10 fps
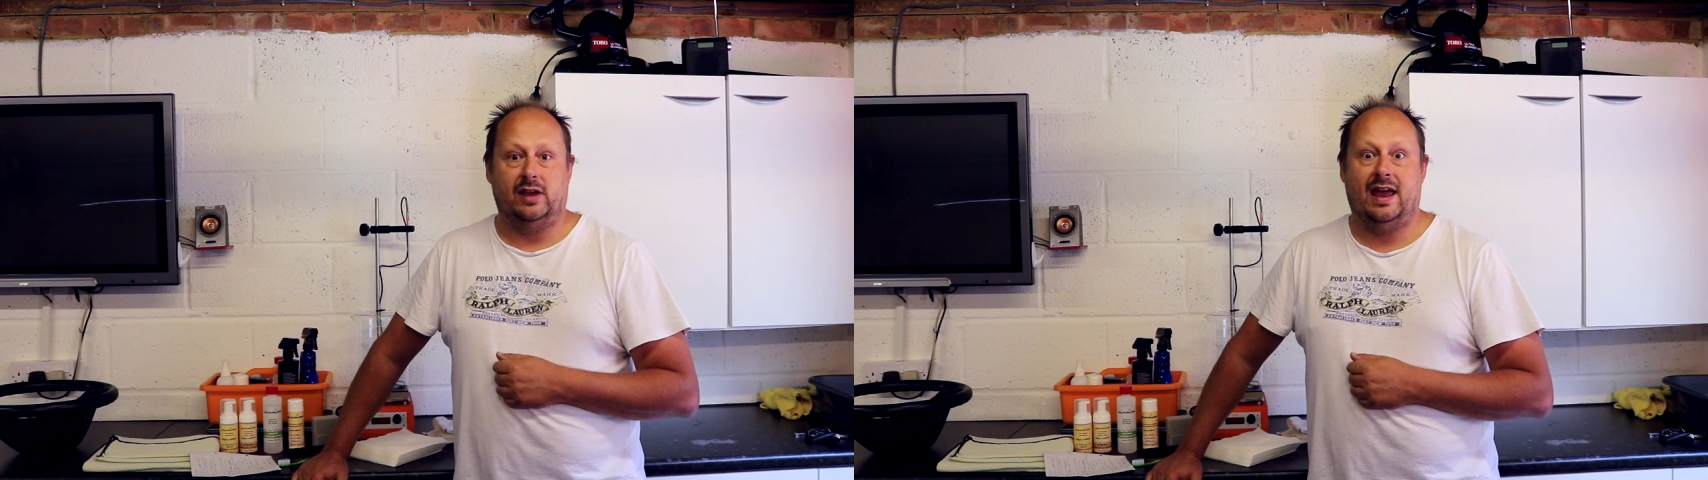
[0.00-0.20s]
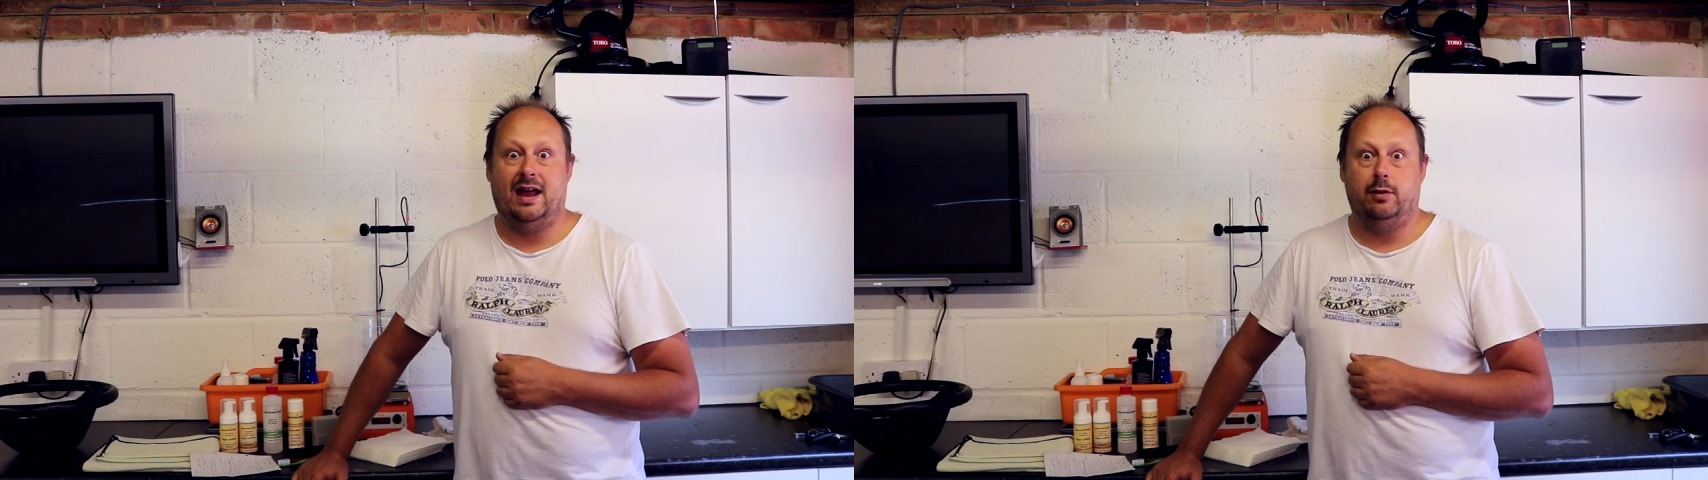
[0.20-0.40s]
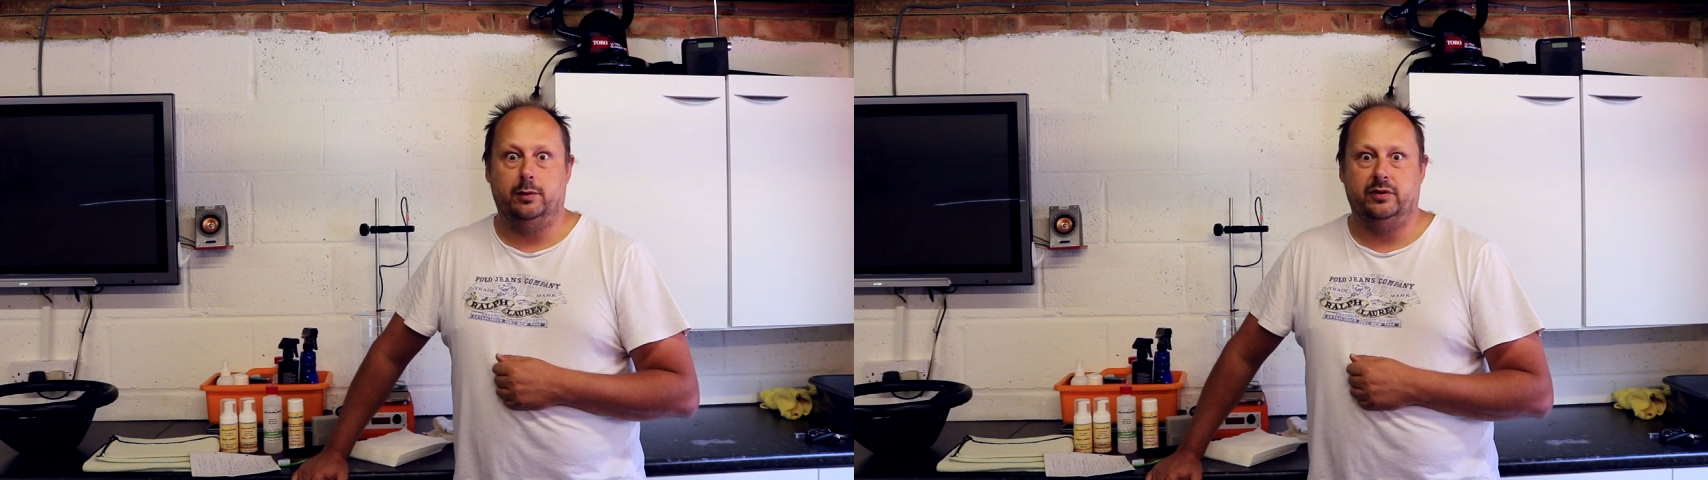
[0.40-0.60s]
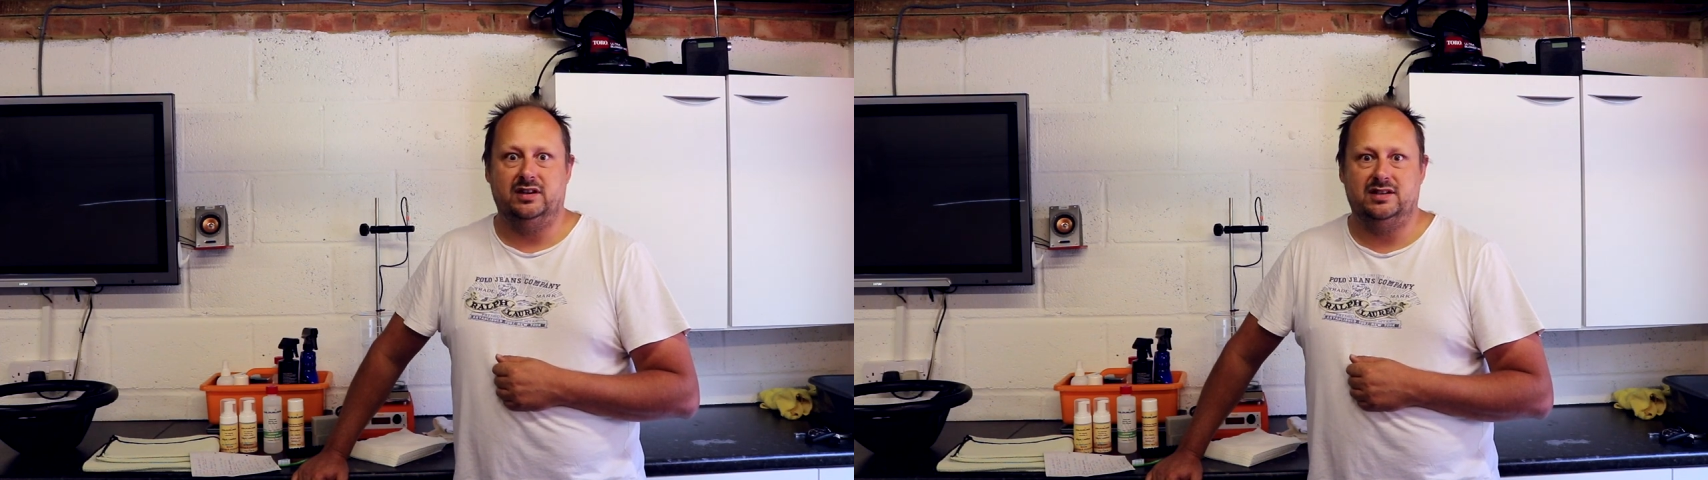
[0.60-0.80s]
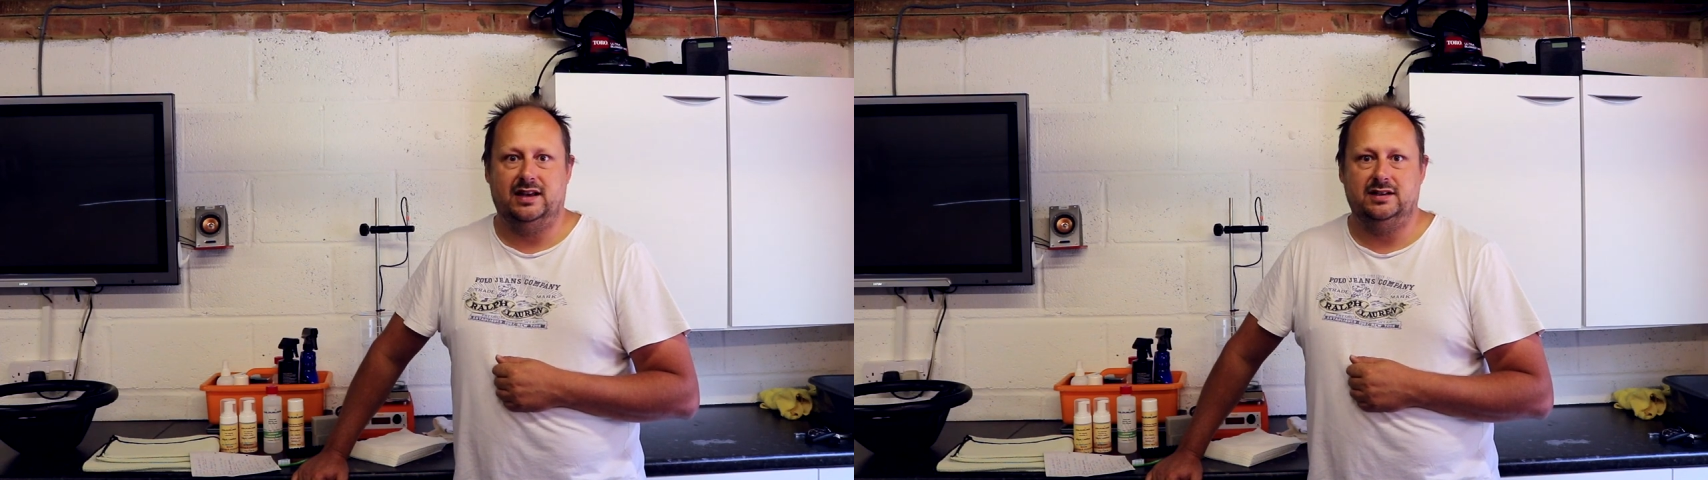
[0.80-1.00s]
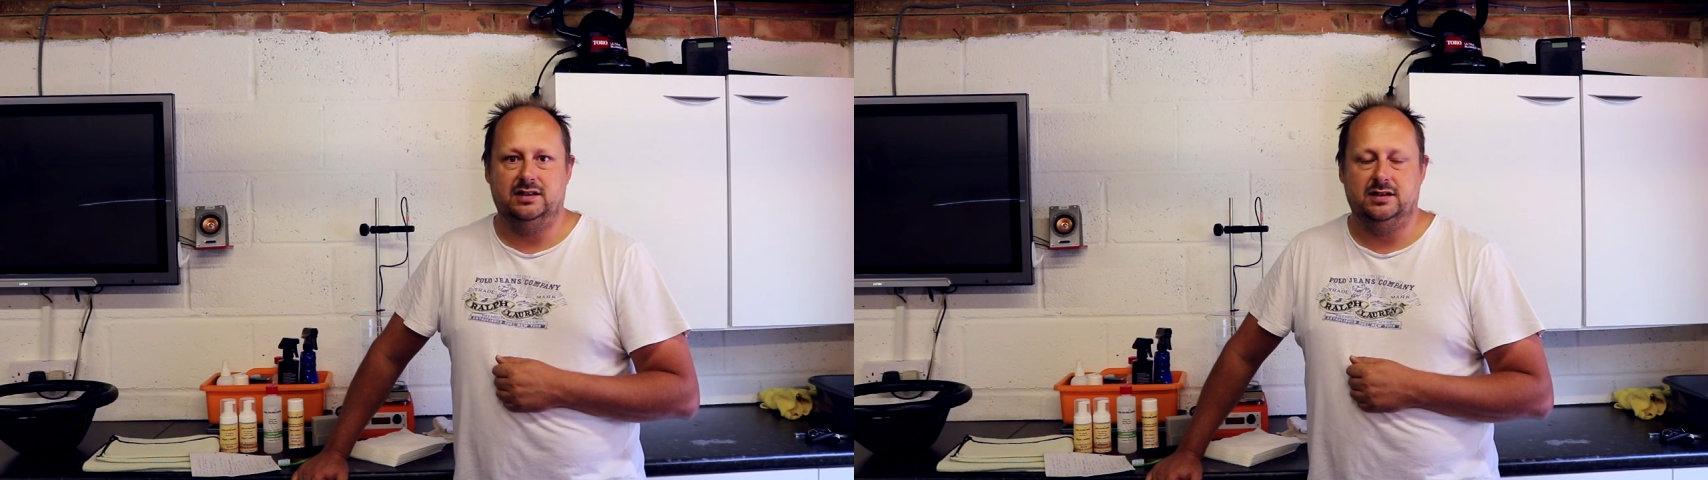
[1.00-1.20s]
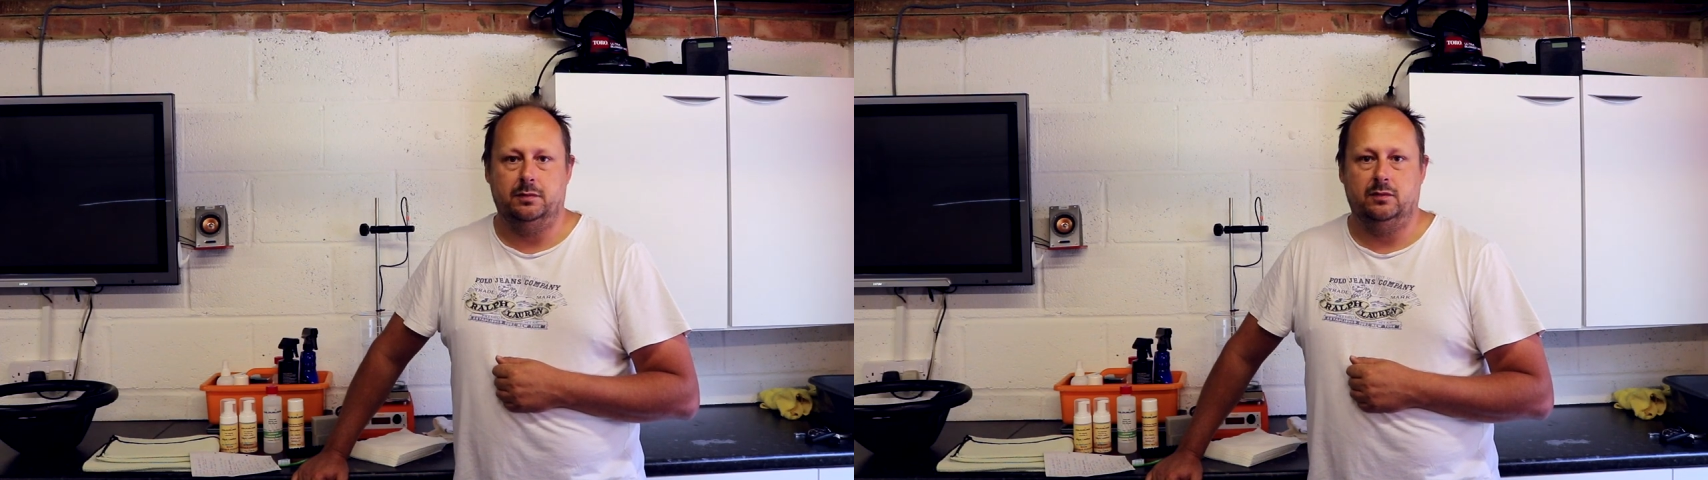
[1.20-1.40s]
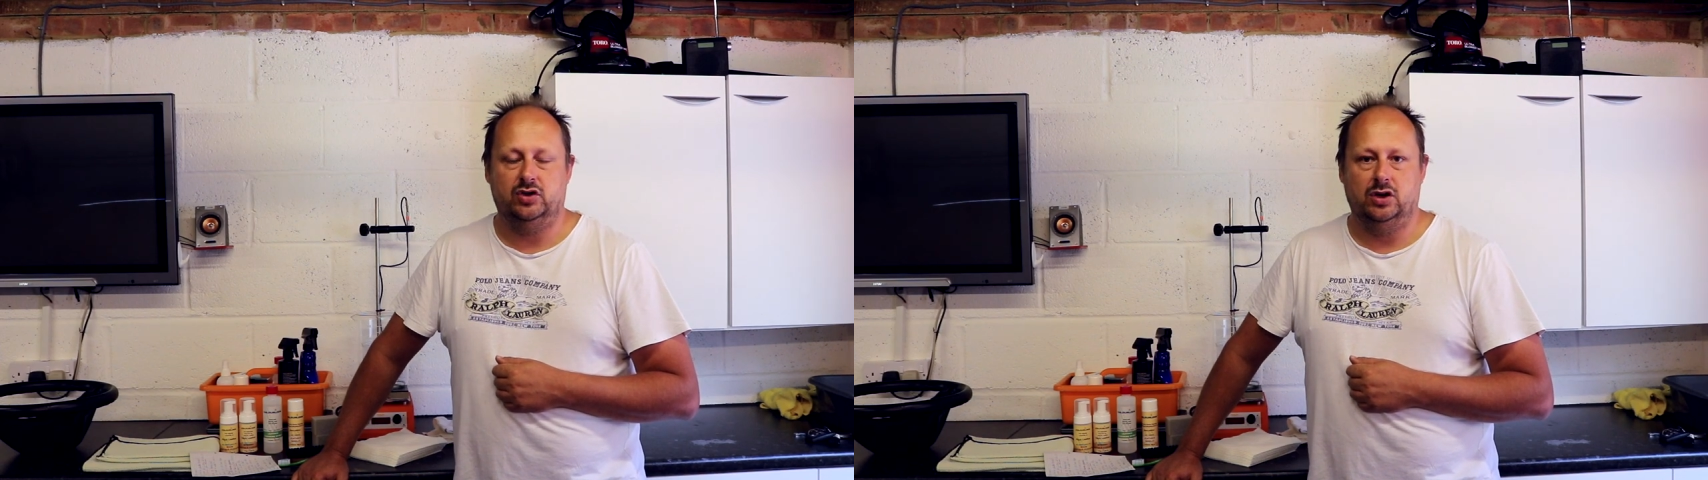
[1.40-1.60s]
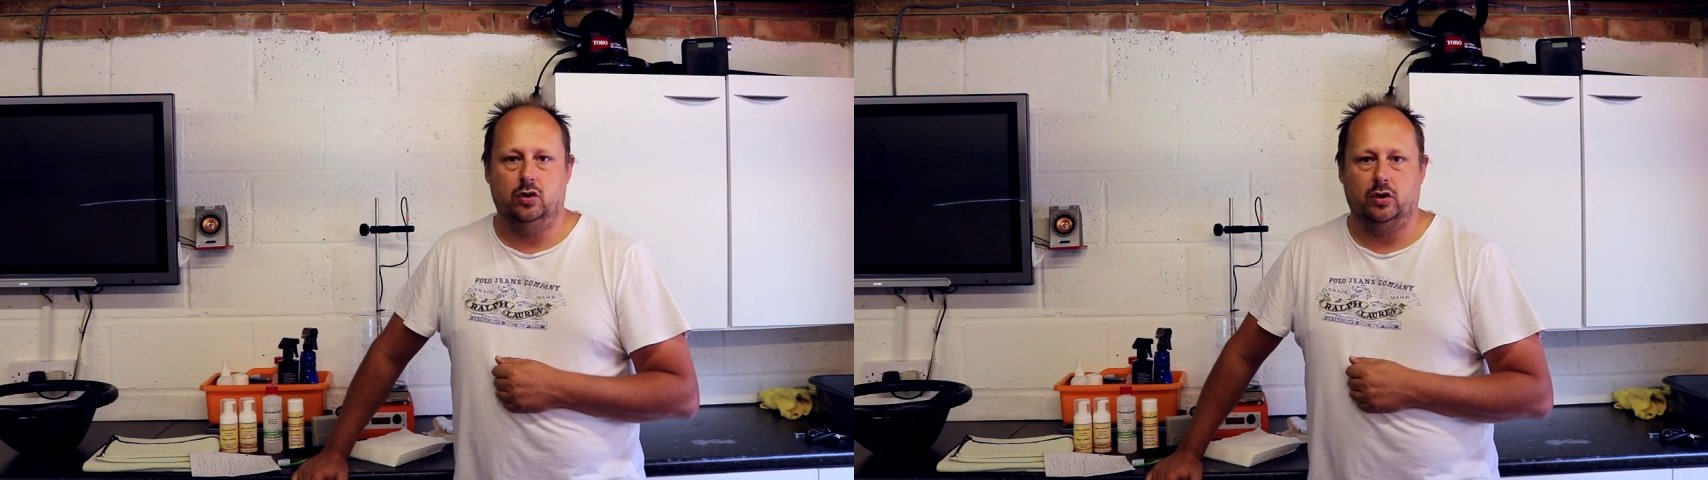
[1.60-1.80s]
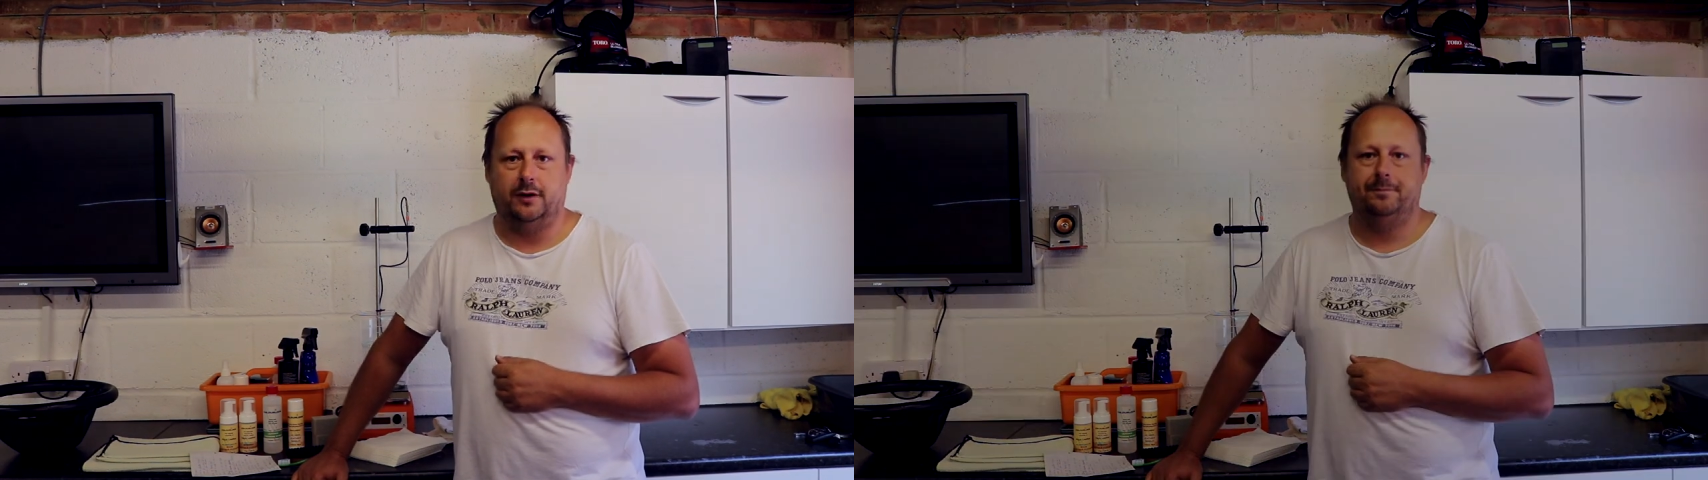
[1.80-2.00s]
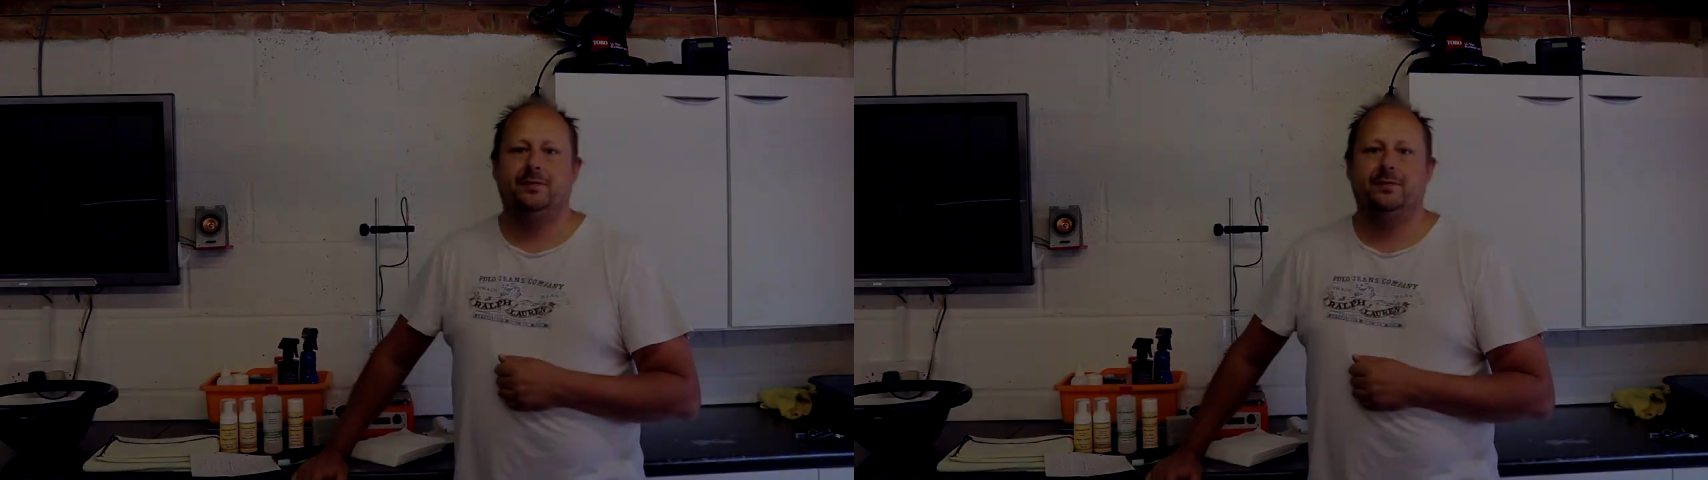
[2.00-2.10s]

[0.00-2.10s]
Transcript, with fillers: how it was intended to, to look.